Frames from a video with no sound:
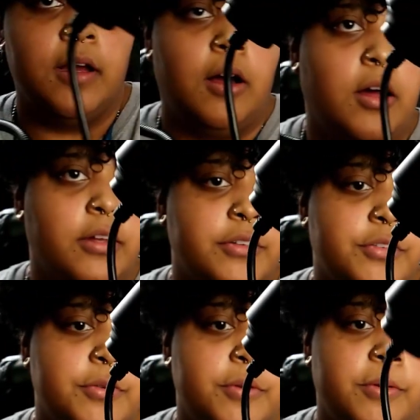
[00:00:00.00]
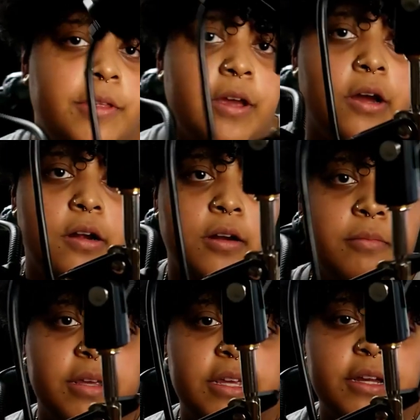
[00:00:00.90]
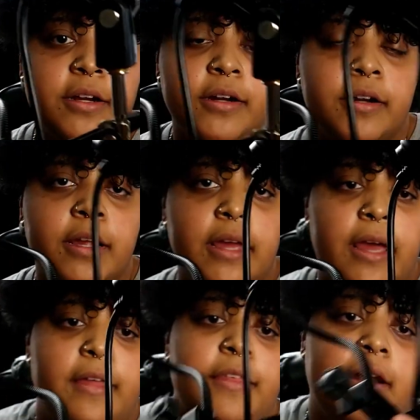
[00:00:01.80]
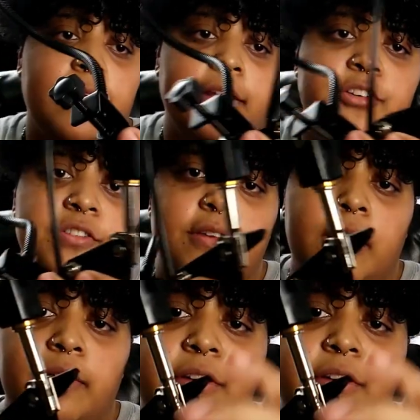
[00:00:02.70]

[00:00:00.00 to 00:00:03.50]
onto the arm here and then I can just kind of